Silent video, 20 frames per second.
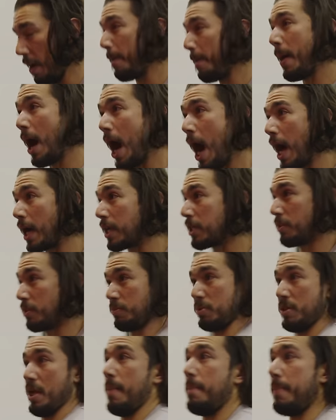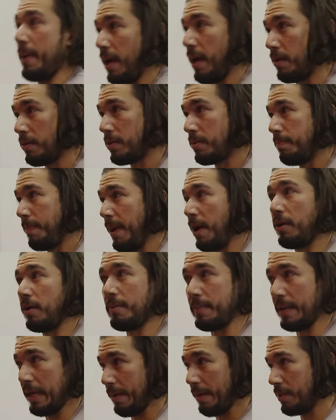a box, dumbbells,
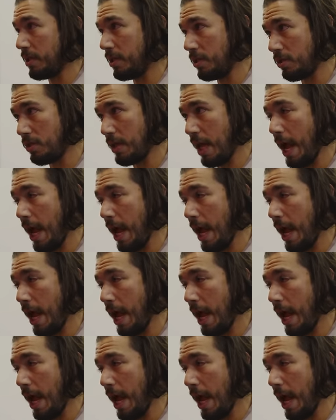barely being able to do that.